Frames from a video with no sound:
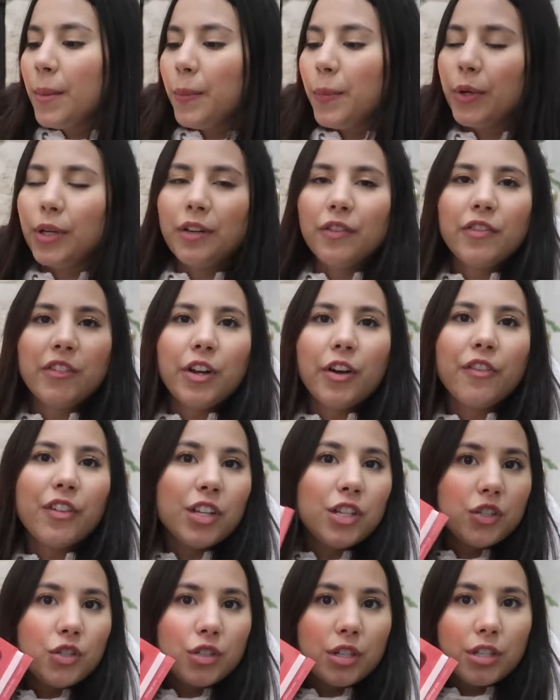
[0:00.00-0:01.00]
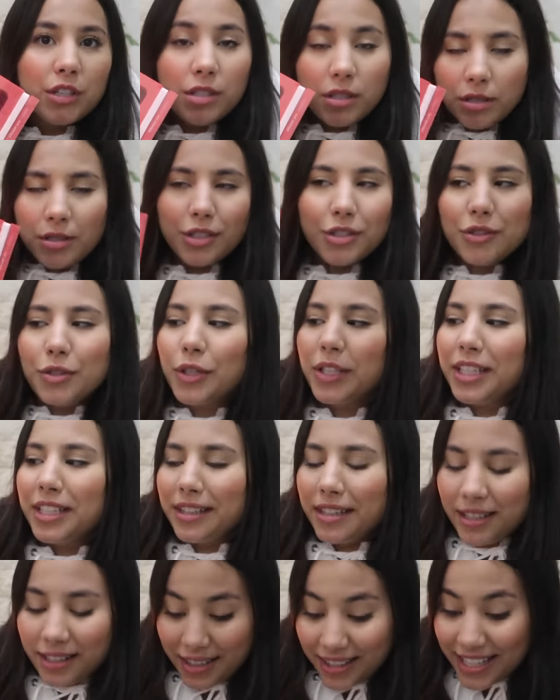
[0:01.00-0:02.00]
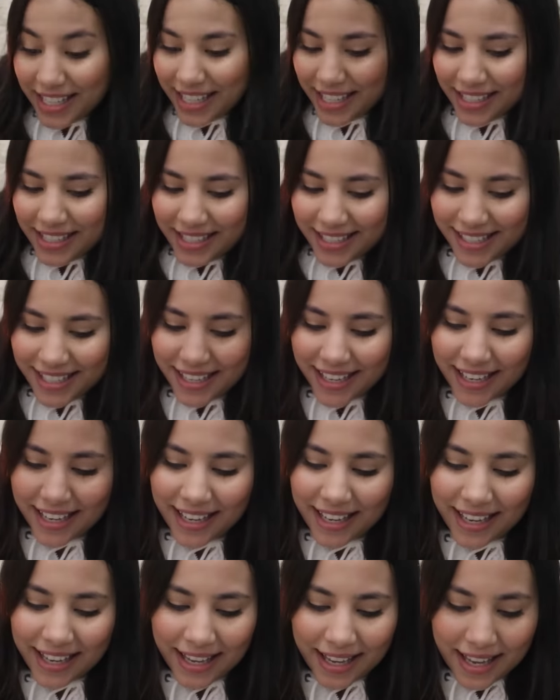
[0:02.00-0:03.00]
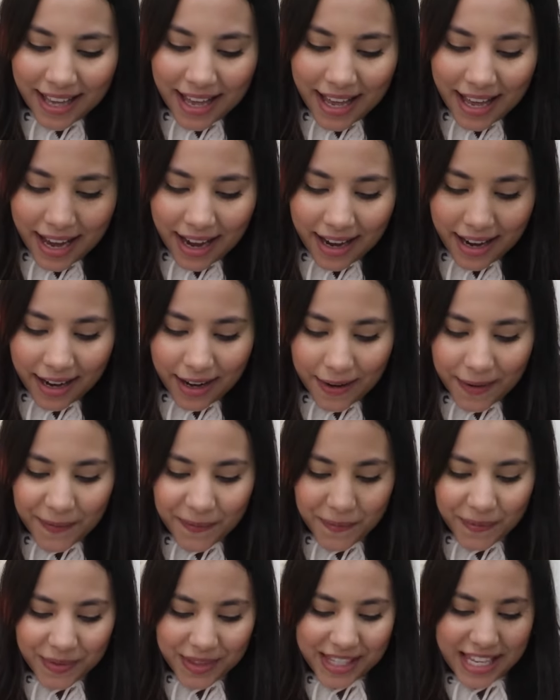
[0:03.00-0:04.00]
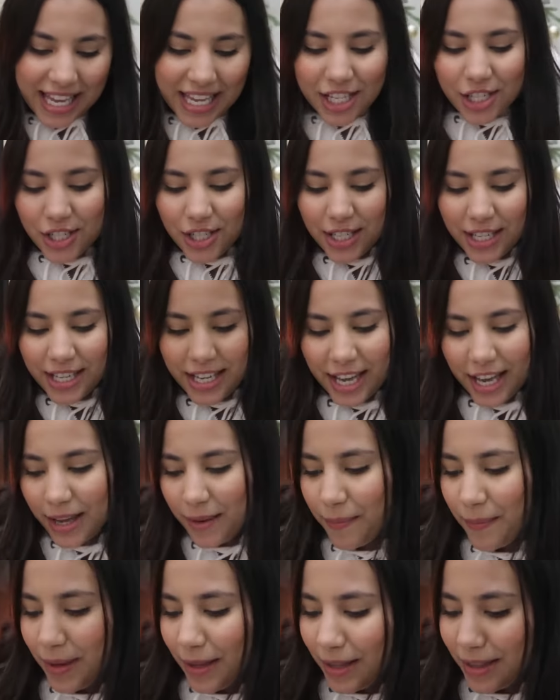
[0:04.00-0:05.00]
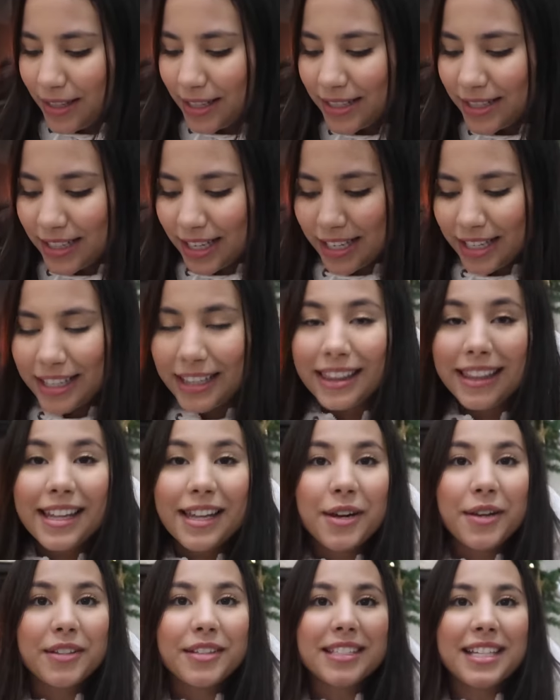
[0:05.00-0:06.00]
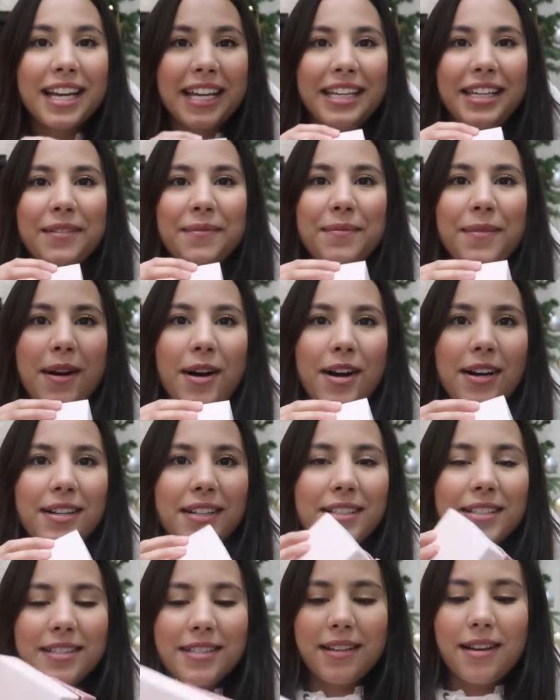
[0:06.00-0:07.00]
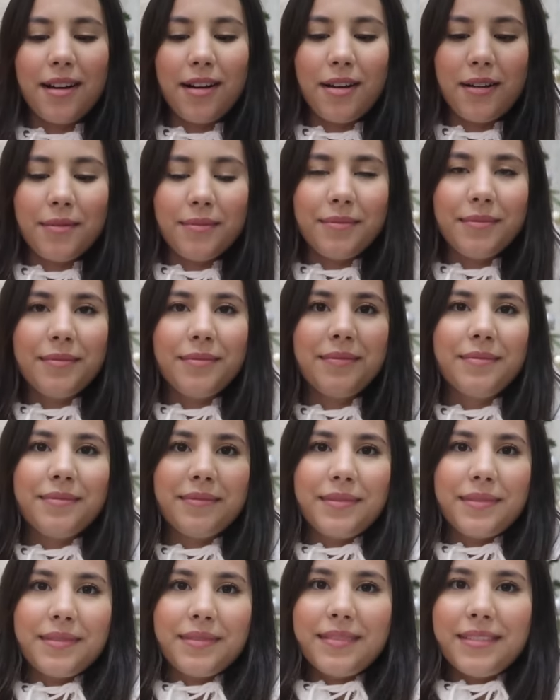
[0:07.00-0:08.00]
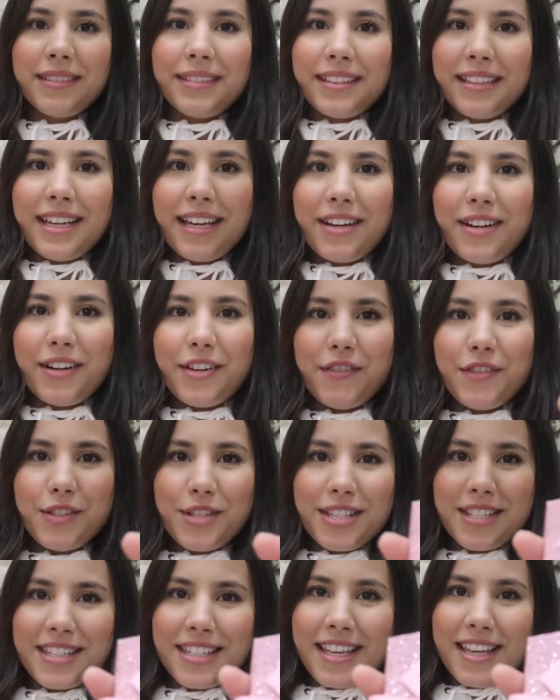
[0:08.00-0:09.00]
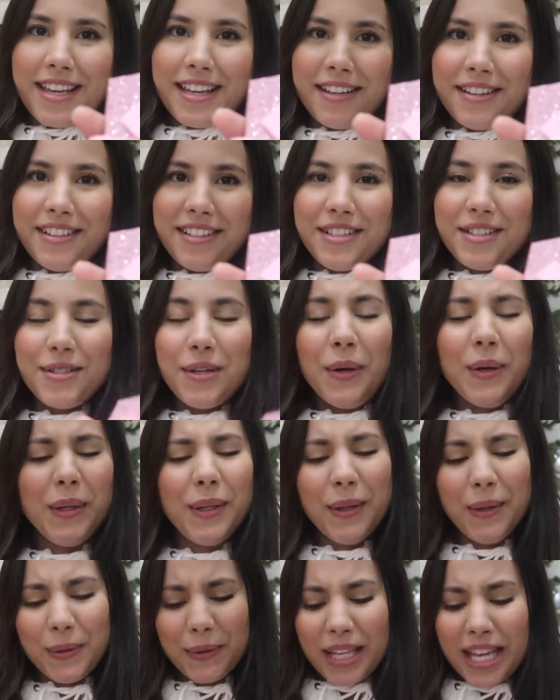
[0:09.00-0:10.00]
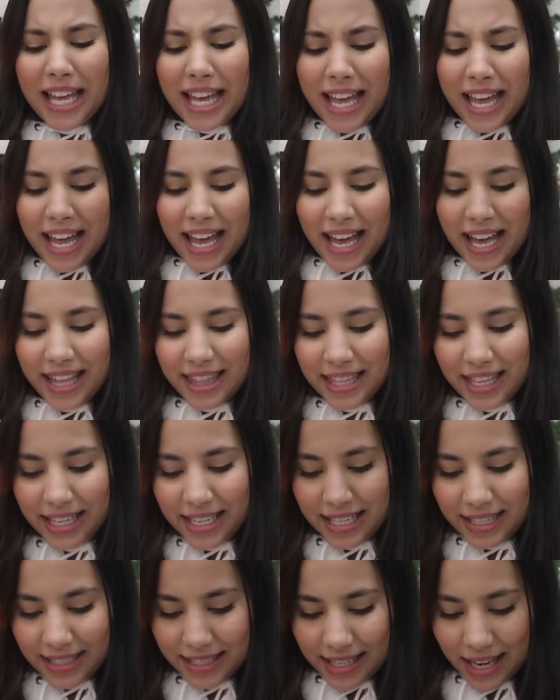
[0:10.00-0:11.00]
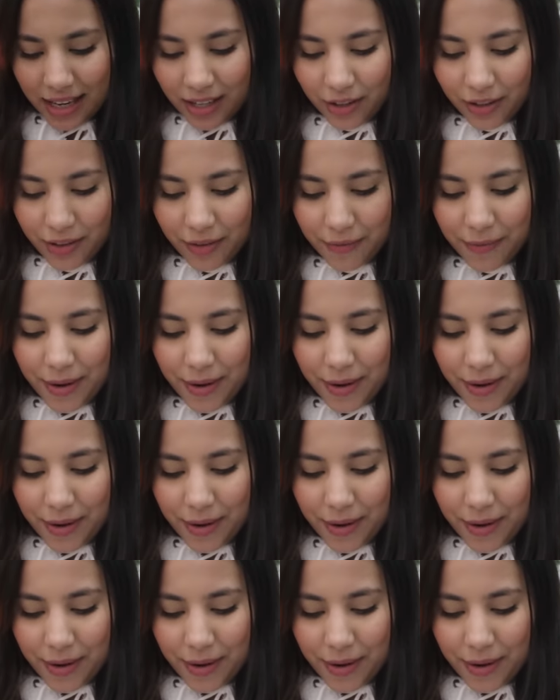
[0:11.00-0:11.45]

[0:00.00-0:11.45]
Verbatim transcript: But if not, it's usually this. Um, then she gave me this like little tiny box. Um, I don't know if you can see it. It's so cute. And then inside of the